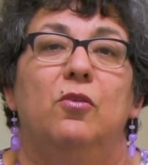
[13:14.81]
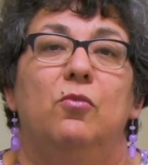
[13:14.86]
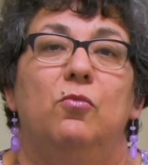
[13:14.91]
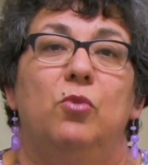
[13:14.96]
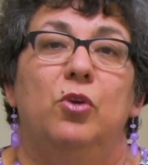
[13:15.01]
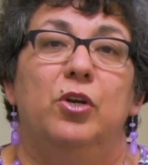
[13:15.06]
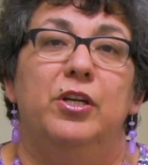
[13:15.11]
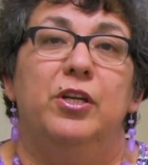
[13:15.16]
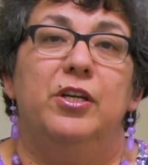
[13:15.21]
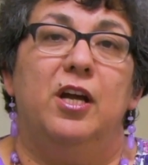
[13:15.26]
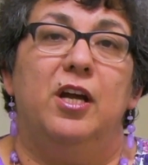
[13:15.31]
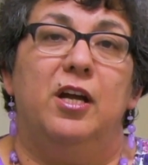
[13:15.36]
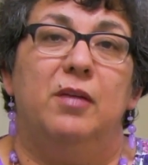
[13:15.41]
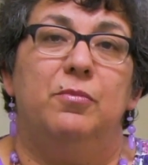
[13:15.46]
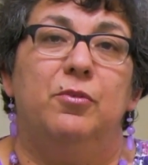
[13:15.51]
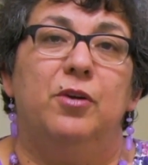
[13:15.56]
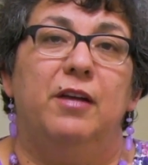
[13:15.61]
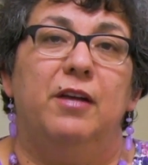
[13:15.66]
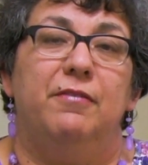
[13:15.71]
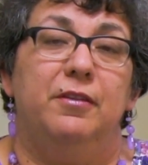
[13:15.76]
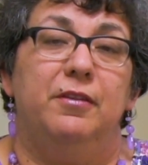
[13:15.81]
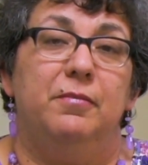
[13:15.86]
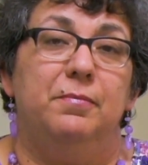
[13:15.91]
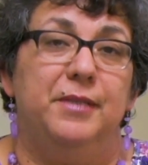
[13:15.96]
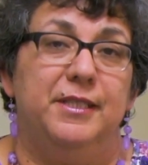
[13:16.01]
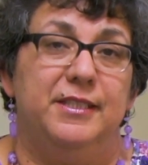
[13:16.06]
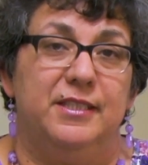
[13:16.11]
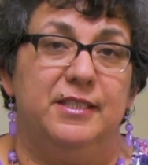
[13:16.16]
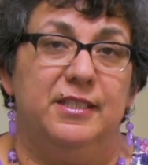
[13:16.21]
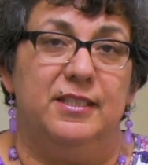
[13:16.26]
We're a nonprofit
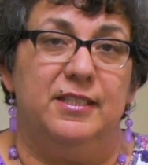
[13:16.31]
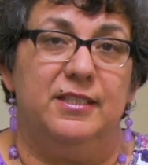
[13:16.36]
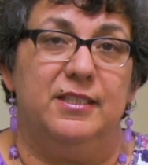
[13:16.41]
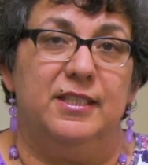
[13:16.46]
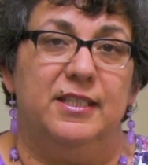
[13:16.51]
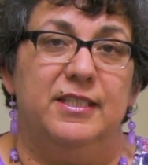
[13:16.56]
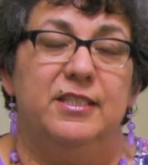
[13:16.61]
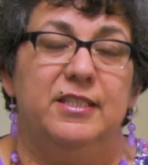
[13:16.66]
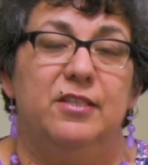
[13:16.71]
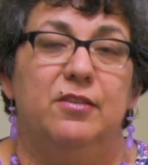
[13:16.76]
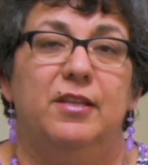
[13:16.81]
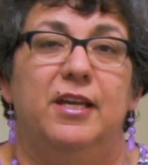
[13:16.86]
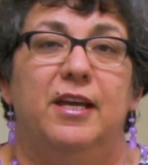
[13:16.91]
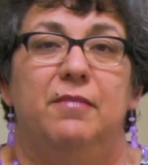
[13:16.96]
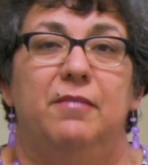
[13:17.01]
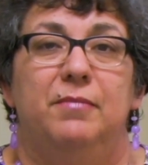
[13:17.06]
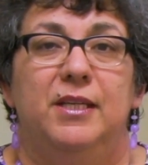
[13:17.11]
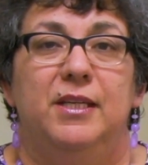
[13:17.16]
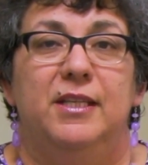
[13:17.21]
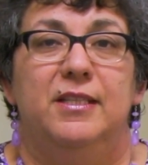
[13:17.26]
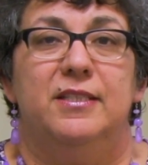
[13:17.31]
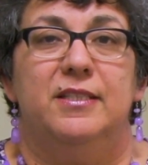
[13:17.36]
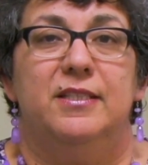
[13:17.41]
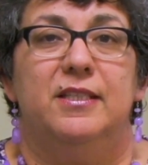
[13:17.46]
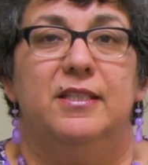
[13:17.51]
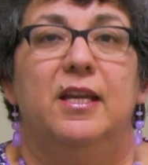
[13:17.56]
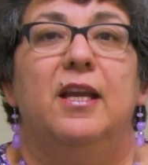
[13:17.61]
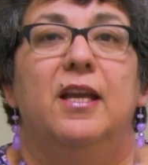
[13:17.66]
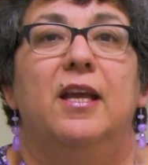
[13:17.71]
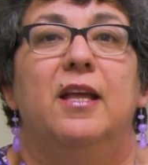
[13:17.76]
business, and so that
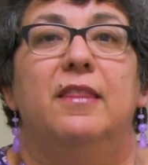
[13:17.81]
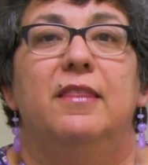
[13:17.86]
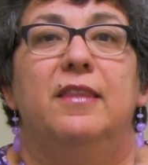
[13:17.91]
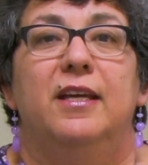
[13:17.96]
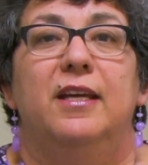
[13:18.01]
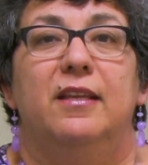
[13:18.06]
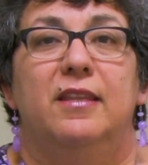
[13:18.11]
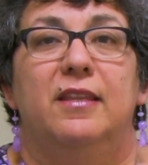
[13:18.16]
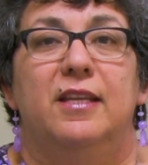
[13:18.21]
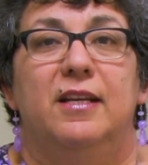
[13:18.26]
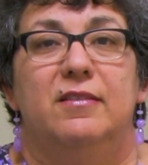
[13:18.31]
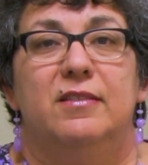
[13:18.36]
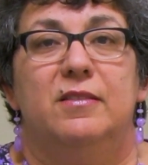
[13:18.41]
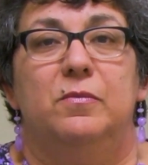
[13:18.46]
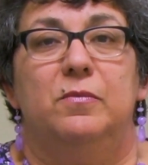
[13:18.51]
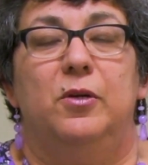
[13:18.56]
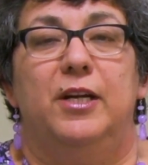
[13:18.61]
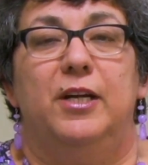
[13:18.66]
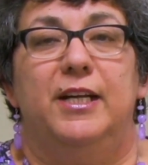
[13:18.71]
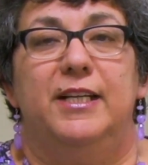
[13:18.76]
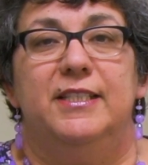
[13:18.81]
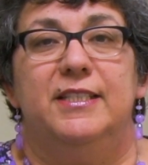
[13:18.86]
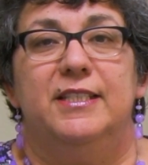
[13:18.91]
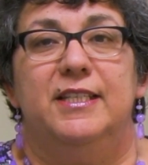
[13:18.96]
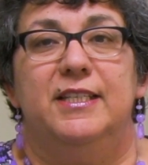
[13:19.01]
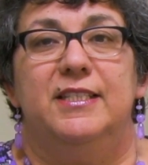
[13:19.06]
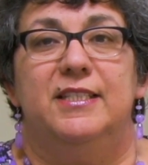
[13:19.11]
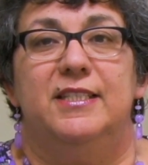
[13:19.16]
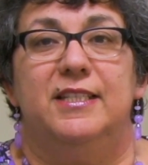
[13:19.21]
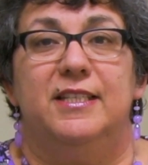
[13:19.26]
means that Thousand
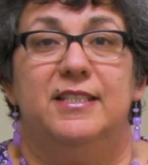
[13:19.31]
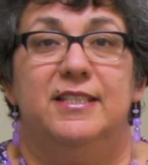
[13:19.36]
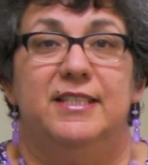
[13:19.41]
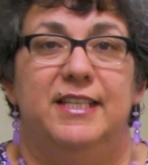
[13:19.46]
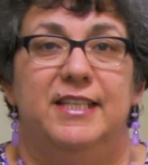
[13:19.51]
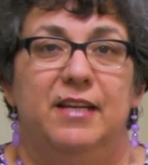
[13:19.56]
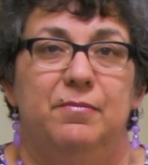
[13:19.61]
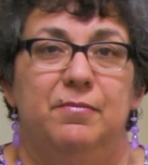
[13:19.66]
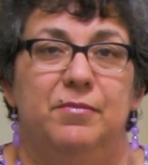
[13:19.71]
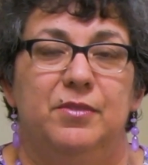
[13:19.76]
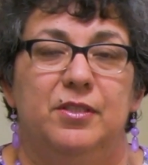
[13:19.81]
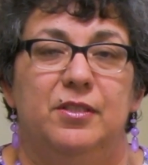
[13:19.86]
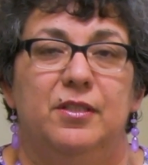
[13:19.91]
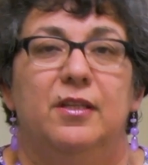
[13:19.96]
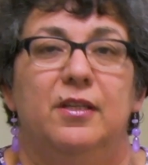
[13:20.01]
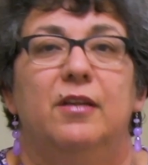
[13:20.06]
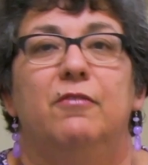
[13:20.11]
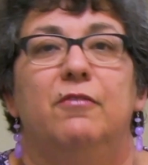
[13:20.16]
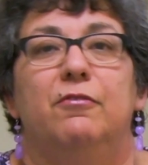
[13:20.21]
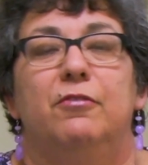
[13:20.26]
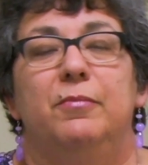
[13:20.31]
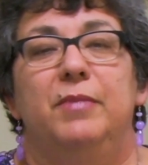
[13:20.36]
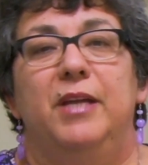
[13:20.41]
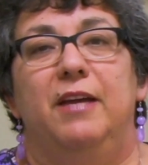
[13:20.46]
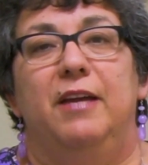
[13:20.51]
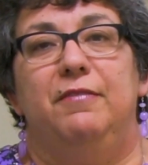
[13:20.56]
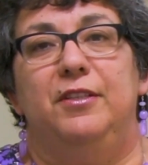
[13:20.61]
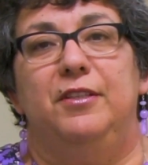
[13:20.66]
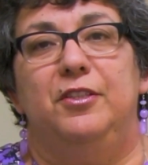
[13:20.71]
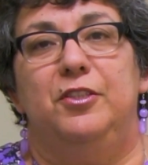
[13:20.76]
Pines is exempt from
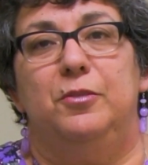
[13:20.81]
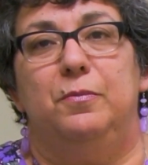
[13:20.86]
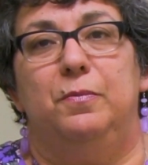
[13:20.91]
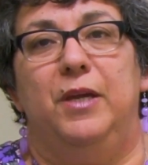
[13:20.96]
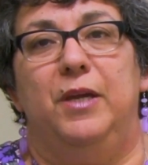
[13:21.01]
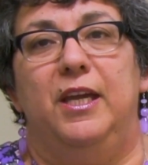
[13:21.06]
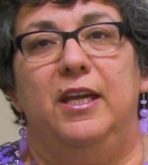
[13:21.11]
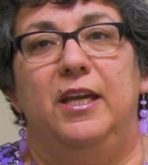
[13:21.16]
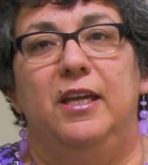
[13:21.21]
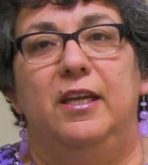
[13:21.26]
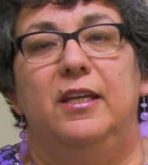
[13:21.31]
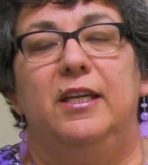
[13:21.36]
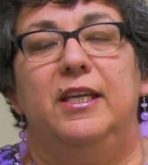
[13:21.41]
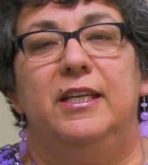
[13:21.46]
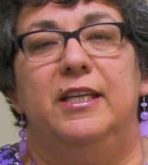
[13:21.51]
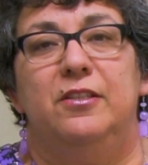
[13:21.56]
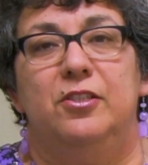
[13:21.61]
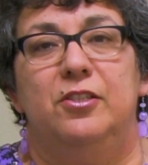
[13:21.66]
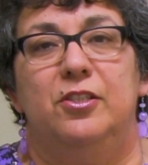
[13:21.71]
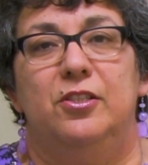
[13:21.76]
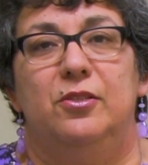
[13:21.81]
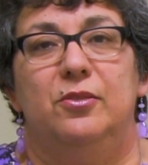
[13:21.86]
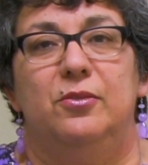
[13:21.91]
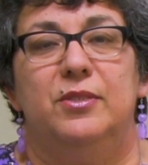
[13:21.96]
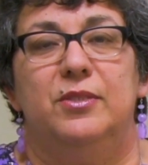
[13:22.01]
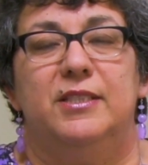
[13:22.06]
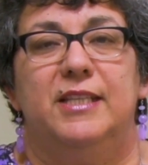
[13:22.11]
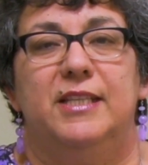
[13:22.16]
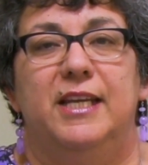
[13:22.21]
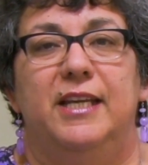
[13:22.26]
having to pay into
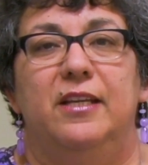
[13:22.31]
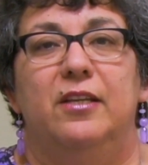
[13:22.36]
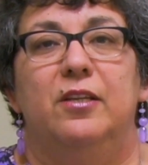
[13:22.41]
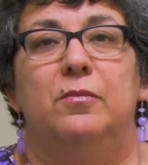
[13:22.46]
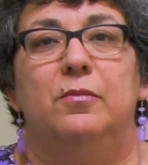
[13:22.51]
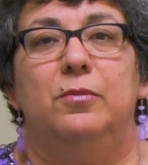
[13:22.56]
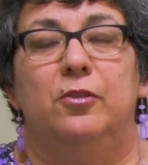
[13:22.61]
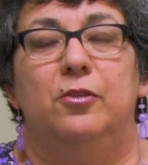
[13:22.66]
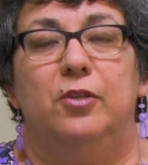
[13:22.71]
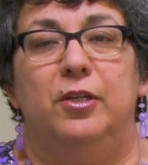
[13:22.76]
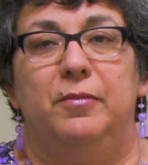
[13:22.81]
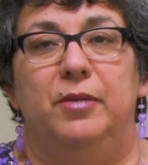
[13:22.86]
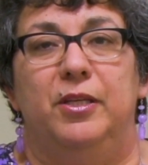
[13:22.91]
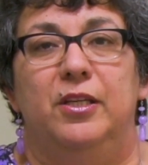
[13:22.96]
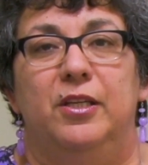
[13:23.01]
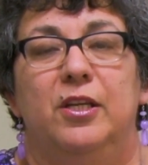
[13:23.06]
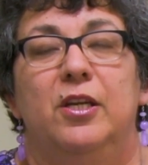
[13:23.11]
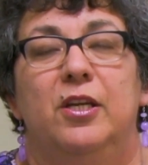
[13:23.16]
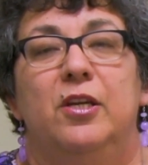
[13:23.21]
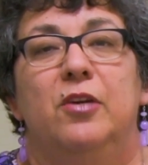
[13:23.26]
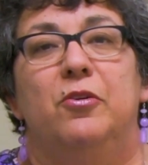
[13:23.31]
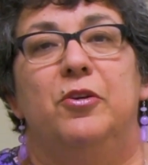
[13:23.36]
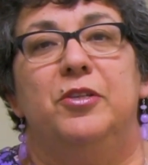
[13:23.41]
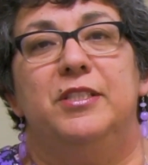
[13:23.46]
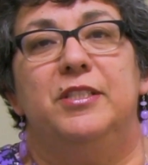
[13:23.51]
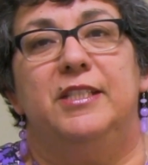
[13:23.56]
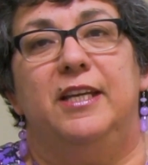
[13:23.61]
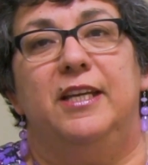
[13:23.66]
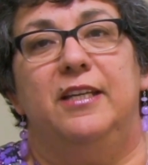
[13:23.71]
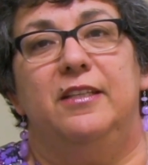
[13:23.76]
state unemployment or
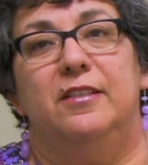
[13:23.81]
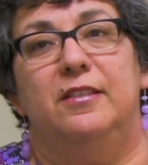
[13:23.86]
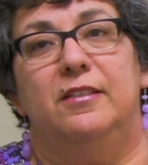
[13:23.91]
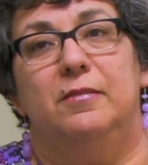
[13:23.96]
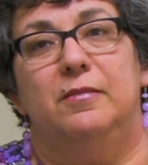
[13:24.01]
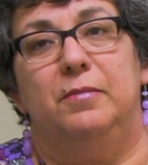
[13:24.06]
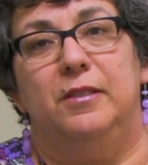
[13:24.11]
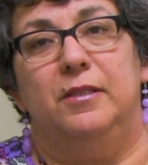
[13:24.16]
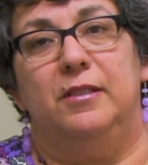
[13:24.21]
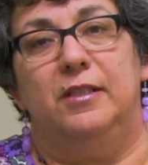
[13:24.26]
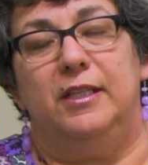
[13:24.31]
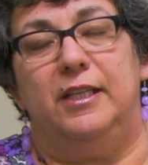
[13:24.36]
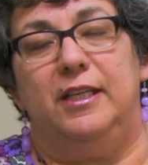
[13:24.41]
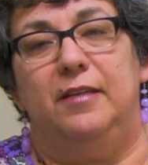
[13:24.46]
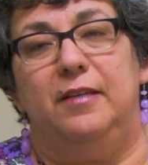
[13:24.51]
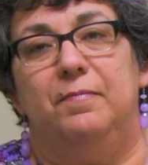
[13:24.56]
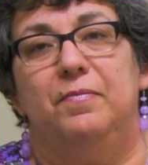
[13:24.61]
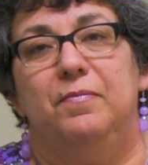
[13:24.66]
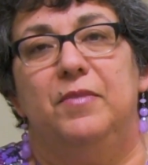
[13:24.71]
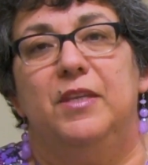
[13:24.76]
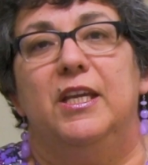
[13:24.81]
state disability.